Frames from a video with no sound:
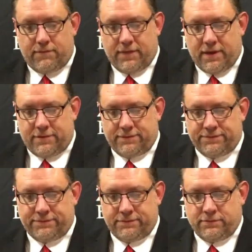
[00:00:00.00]
actual win
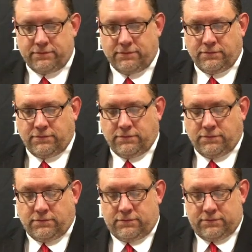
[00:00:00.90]
by more than a bucket
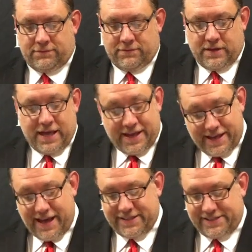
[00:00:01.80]
for a change.
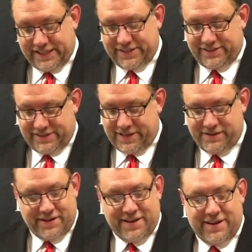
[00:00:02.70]
Yeah, that, six has, is-
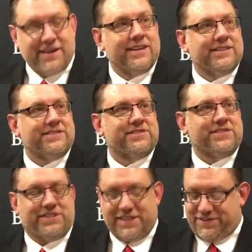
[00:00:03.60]
that has to be a better feeling.
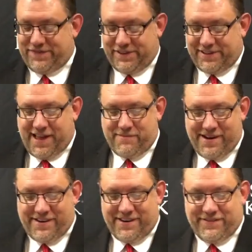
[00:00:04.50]
Six feels a lot
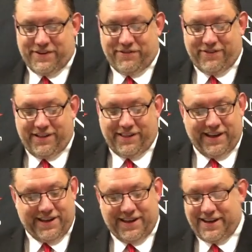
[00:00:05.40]
better, even though it felt
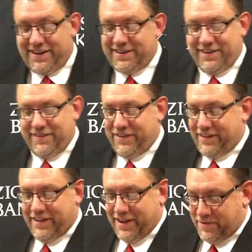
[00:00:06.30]
like uh, it
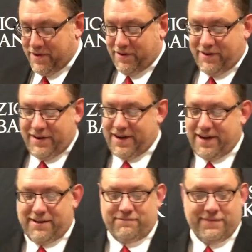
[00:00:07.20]
felt like we were
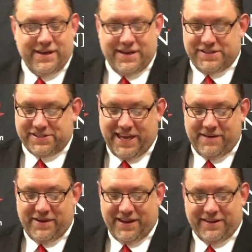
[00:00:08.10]
uh,
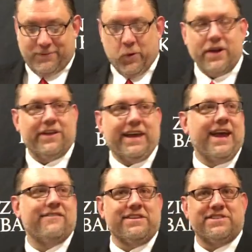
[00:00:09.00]
scheming and willing
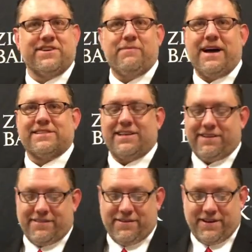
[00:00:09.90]
every single basket
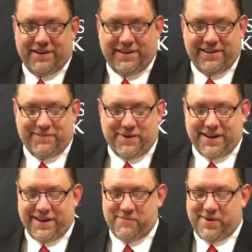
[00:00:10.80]
into the in, in the bucket.